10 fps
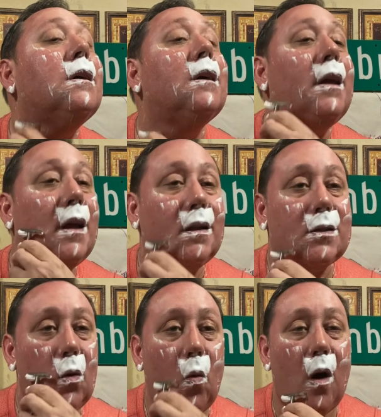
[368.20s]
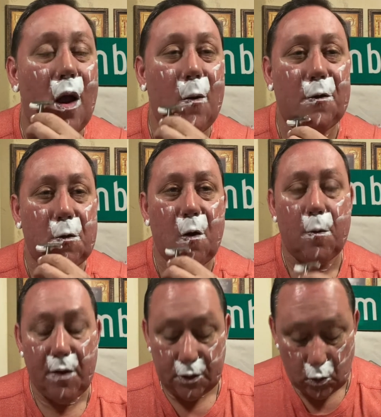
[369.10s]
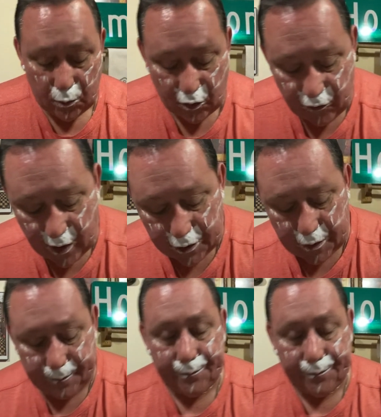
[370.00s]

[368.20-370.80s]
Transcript: And so why would you want to mess with perfection?